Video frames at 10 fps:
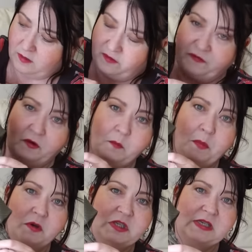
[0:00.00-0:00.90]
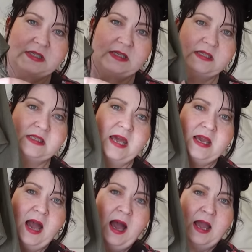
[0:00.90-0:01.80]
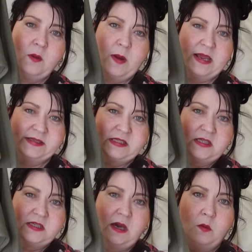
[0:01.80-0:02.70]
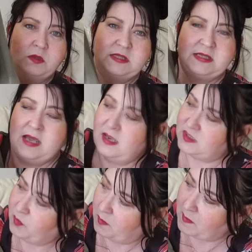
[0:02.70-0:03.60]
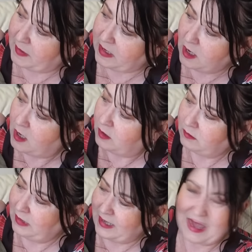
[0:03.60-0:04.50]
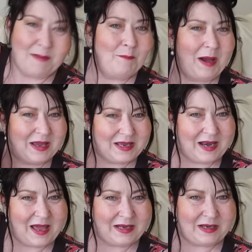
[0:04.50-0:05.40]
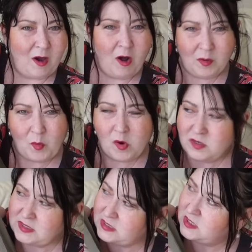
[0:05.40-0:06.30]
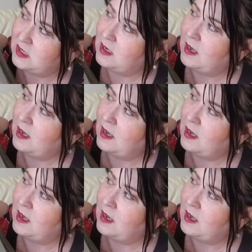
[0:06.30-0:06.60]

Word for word: the front bodice it's like high-waisted i would say it's probably like empire line almost